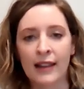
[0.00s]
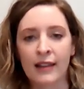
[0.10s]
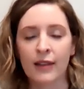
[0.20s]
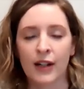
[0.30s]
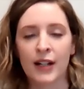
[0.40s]

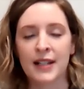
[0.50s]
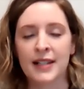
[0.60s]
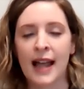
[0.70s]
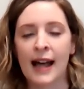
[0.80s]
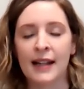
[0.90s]
there is
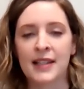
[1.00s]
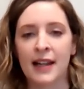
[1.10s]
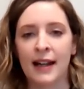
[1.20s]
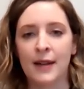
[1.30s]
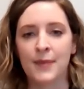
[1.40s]
that
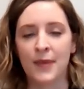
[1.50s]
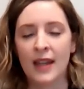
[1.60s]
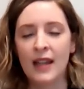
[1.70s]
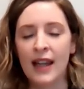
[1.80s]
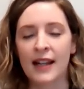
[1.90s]

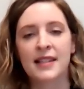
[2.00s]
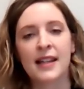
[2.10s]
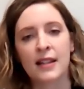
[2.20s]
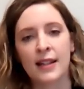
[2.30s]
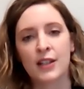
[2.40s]

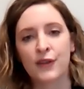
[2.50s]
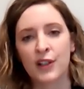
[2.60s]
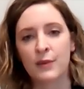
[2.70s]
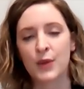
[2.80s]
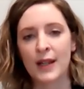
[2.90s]
extended interval
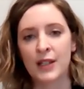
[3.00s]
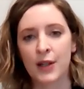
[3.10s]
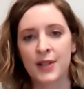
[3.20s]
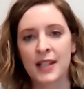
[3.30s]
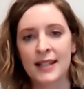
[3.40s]
in between
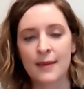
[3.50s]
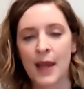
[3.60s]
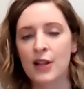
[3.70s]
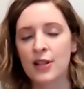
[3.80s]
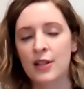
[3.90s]
doses.
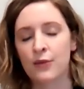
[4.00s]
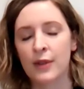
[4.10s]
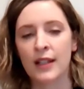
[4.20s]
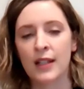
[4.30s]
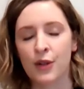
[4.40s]
Patients
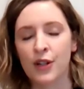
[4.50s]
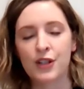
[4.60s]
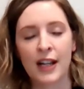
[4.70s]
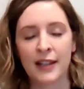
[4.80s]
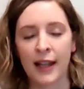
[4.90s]
really
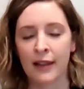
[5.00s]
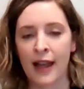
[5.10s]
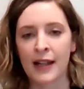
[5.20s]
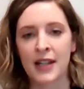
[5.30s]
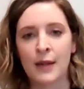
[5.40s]
appreciate
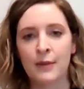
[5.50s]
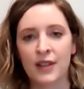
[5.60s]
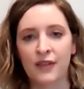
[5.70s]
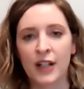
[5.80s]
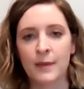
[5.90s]
that time with
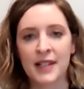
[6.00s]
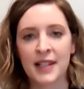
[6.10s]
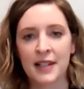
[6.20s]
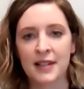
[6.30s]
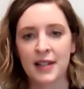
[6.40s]
the
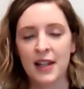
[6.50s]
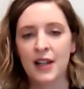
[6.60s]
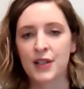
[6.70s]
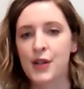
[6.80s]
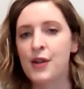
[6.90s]
pharmacist.
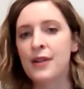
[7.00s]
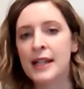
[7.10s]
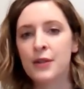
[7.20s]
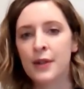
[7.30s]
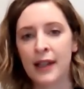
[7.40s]
So you
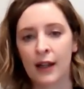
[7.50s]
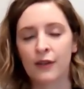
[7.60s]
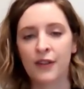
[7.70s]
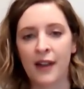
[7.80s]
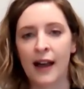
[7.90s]
need to account
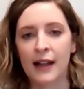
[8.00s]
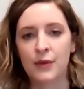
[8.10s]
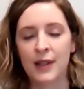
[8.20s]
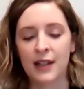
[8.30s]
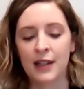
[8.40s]
for that
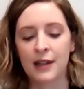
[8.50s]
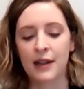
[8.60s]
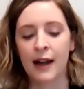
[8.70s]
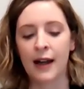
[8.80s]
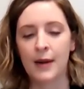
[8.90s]
within
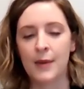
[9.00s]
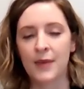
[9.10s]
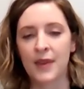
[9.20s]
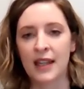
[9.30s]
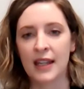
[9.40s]

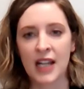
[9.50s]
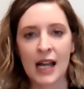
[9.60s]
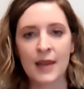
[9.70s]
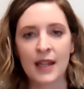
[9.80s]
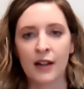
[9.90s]
the
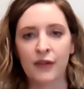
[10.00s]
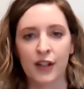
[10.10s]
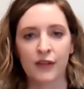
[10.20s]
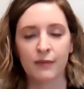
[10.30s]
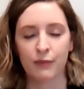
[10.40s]
timing of
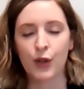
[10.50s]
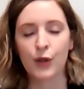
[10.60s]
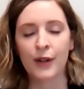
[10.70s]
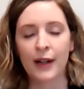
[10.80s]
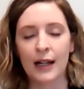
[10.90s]
your
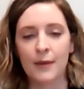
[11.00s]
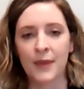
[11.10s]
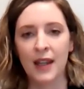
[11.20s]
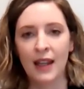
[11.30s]
program.